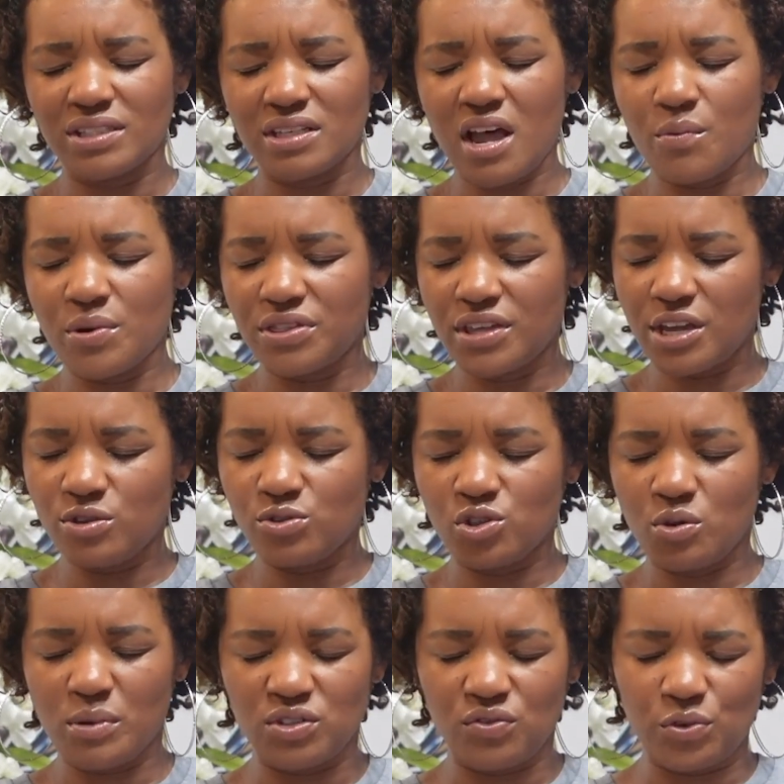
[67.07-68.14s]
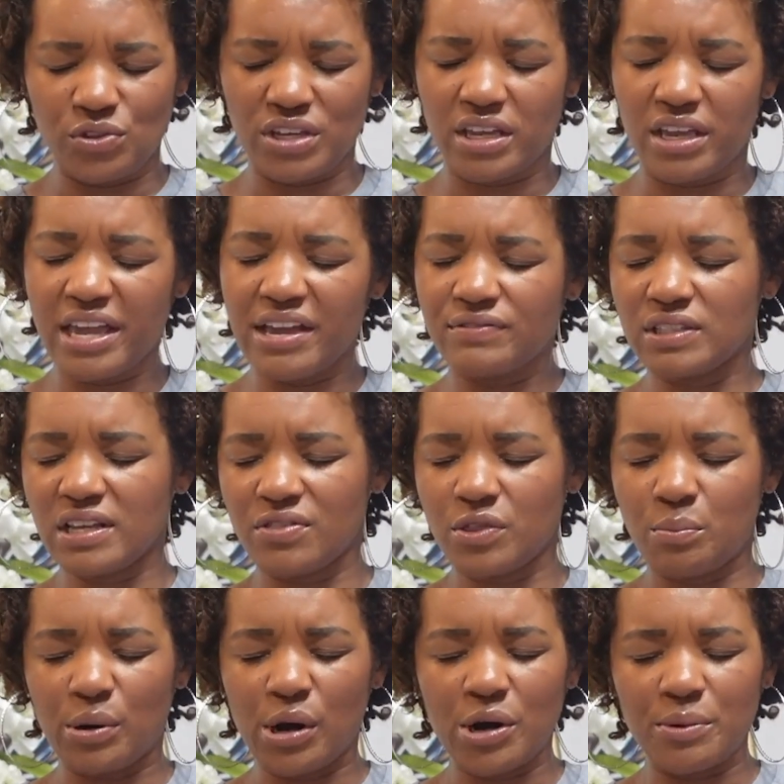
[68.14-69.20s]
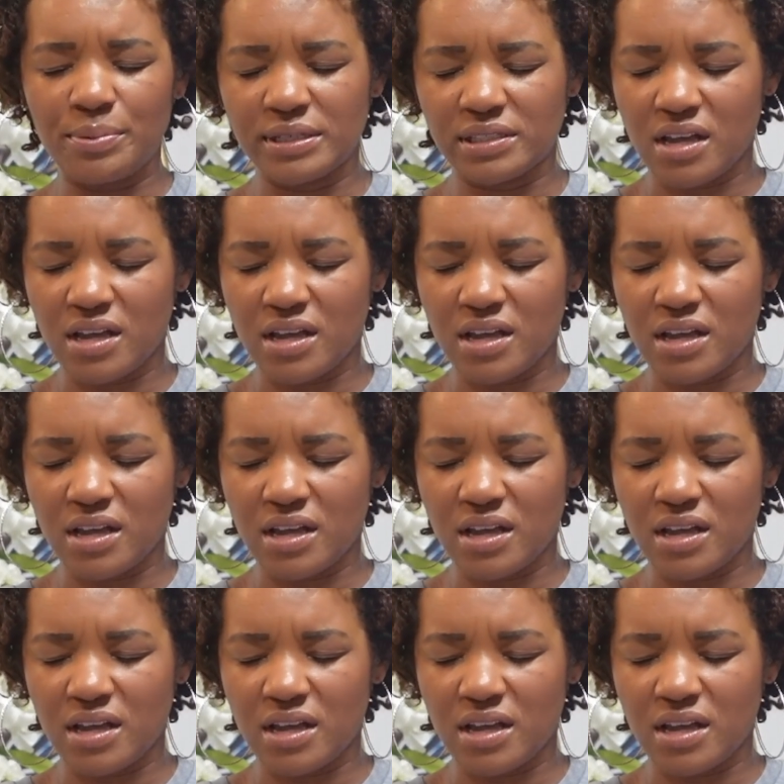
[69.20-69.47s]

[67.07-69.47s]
God, we thank you so much for the gifts and the purpose.